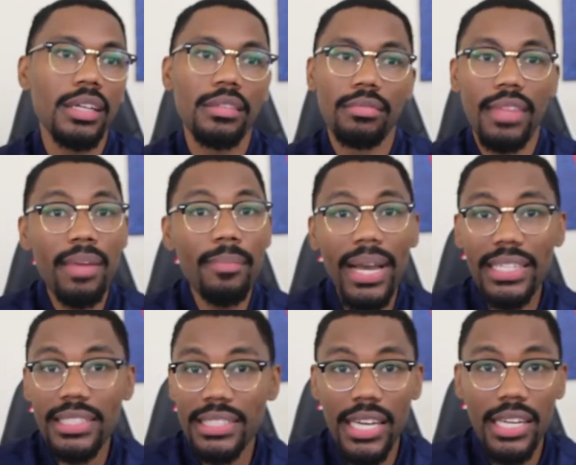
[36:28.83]
They
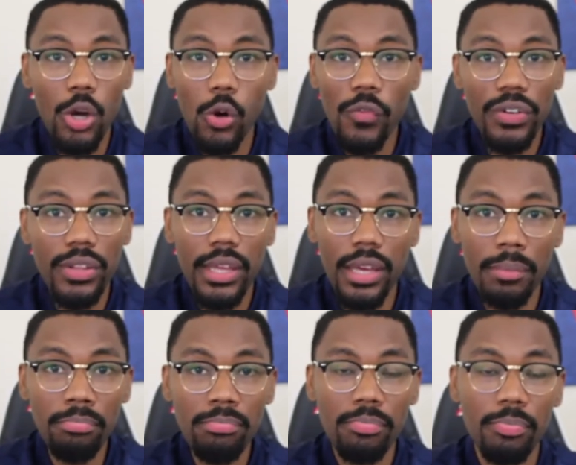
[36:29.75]
might say no for
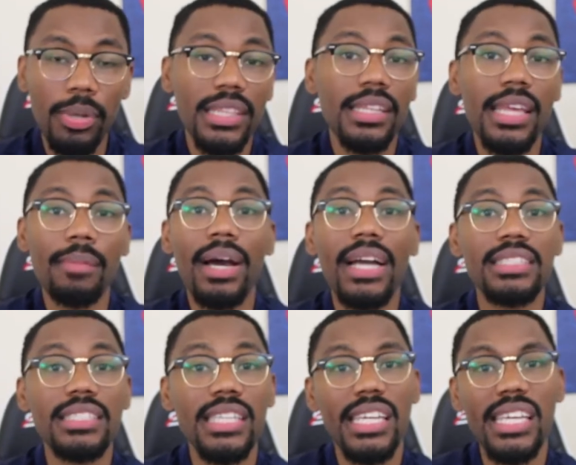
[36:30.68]
them, but then they might
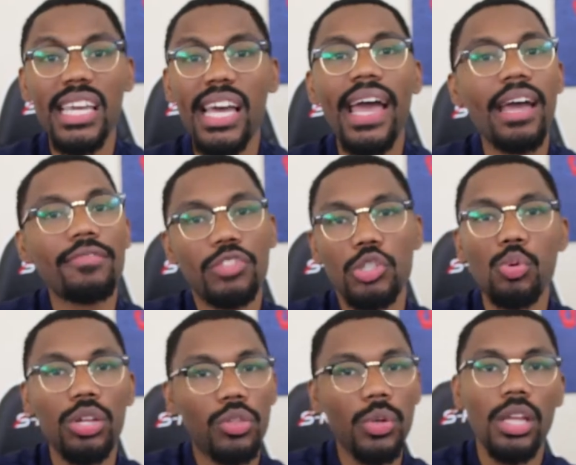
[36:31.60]
say, yeah, I have two
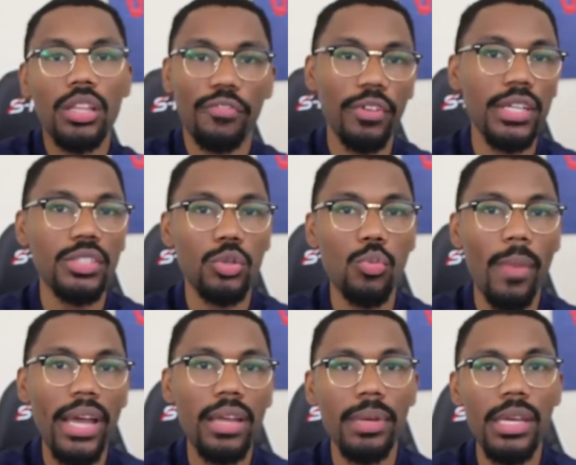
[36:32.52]
or three other friends who
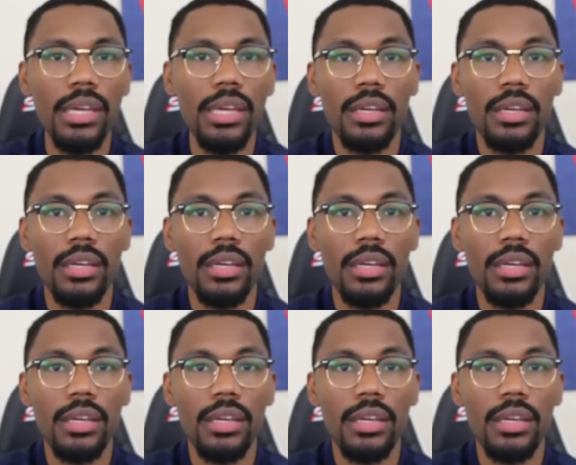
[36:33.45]
might be.